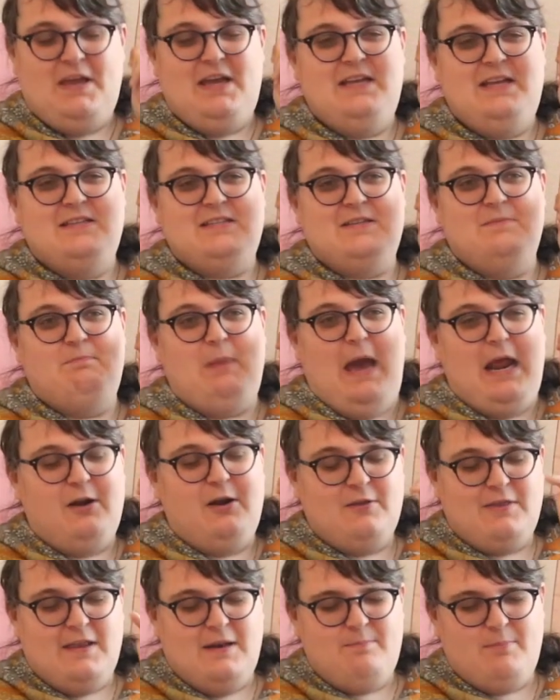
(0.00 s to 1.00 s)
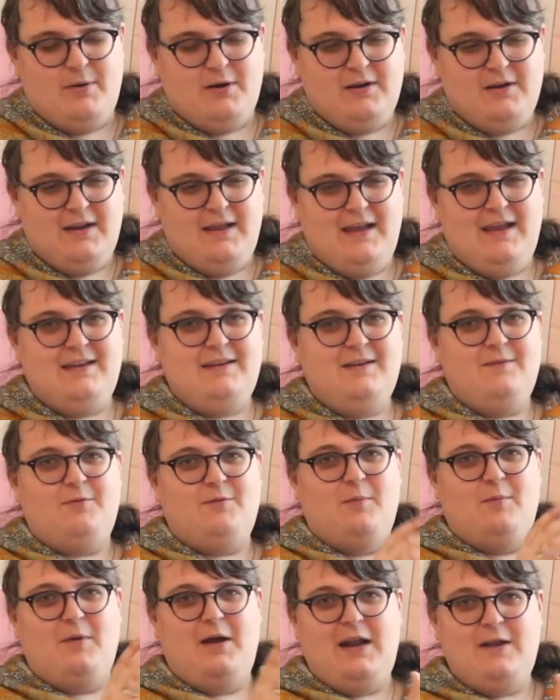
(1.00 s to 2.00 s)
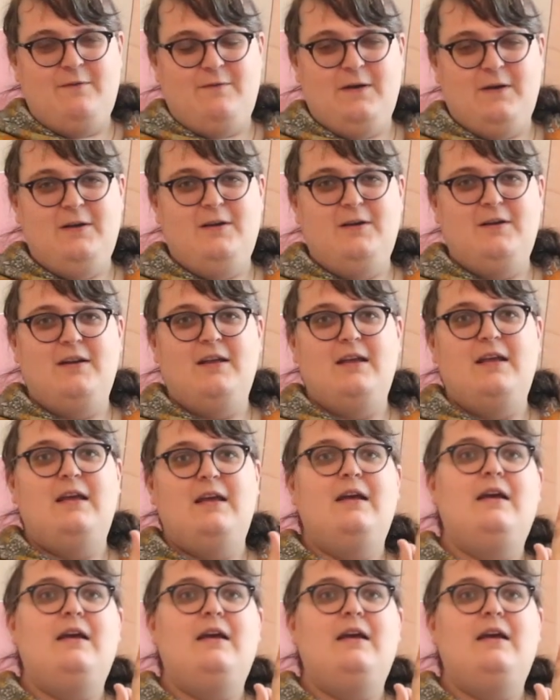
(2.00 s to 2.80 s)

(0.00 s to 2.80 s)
Is it better than Berlin from what I've heard?